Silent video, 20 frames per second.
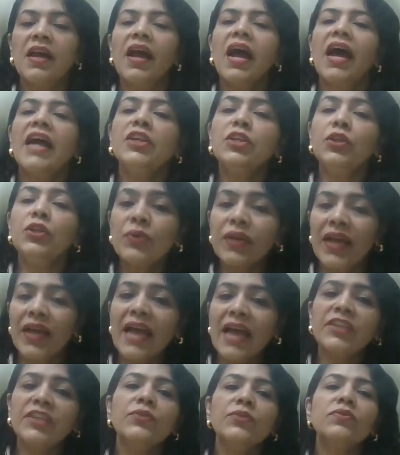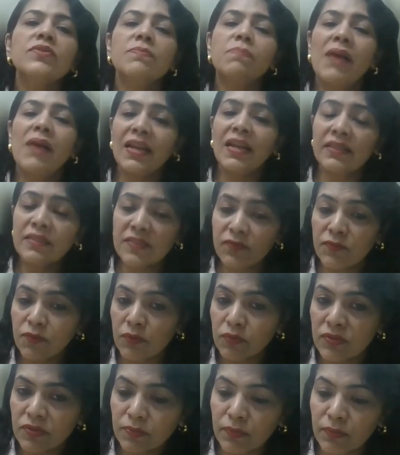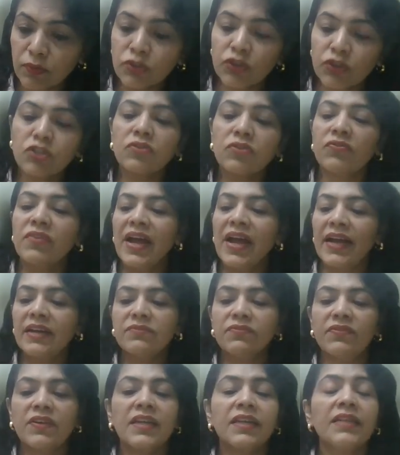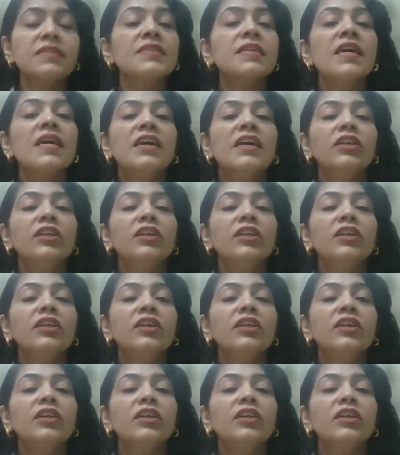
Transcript: And you can use balance force motion of hand files